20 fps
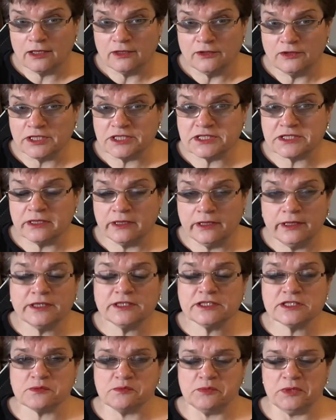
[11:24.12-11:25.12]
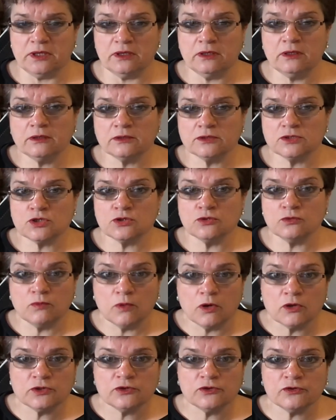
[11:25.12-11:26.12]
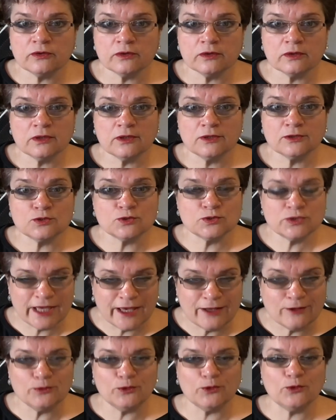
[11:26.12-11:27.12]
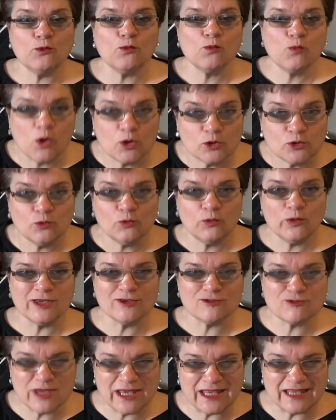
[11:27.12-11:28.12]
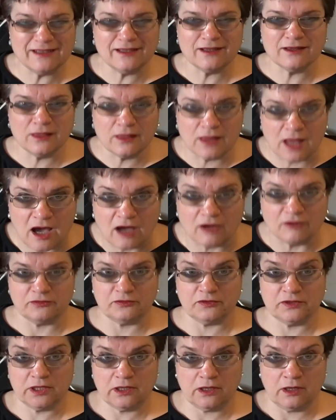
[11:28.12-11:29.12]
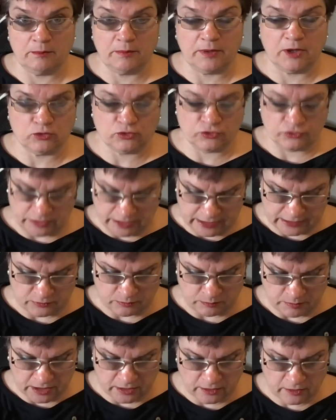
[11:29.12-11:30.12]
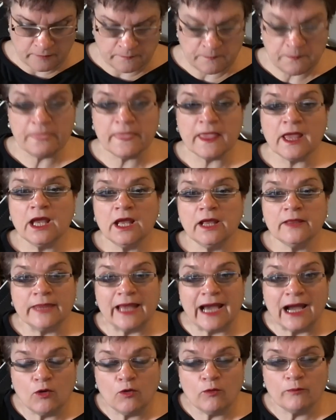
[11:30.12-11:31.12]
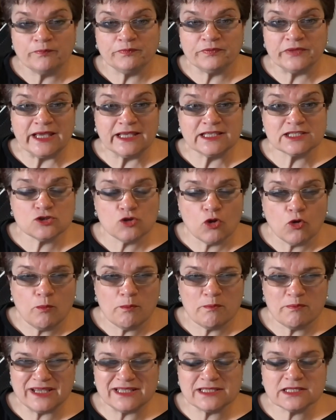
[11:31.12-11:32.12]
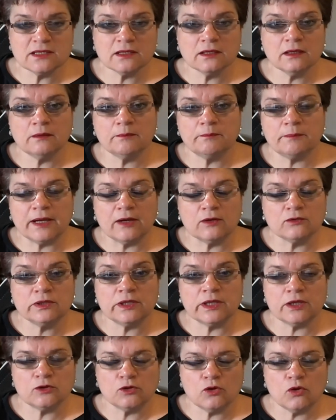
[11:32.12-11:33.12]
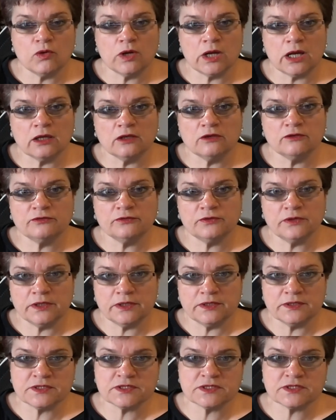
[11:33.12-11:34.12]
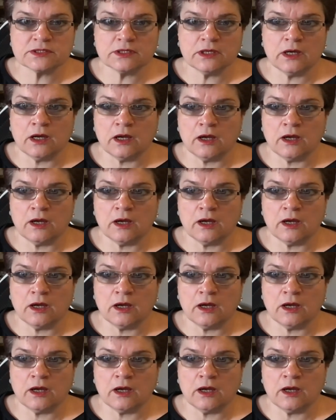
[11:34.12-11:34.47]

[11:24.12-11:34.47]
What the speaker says: this leads me to tell you what we really love about Nutmeg. Now, there is no messing about, there are no high fees,